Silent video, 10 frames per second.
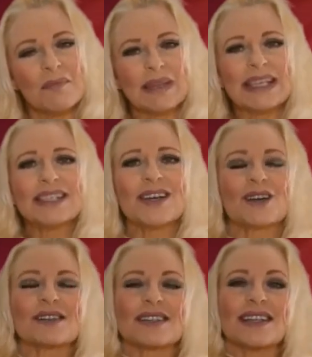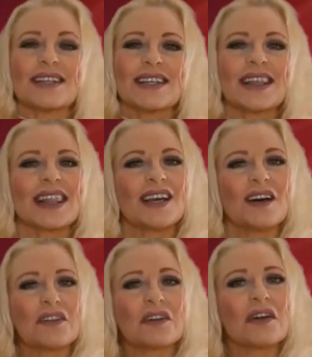Nikki Donaldson, the
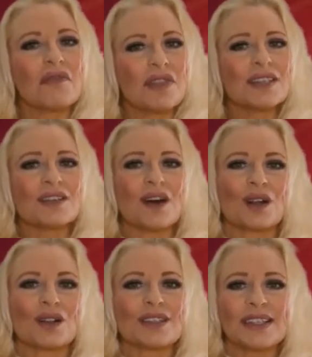author of this article,